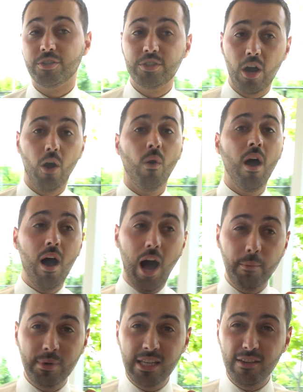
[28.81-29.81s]
So
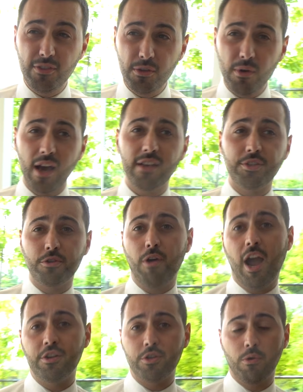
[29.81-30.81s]
I'm going to give you guys a
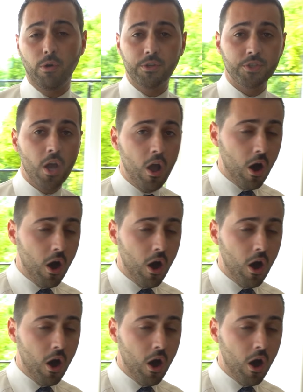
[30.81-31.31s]
crash course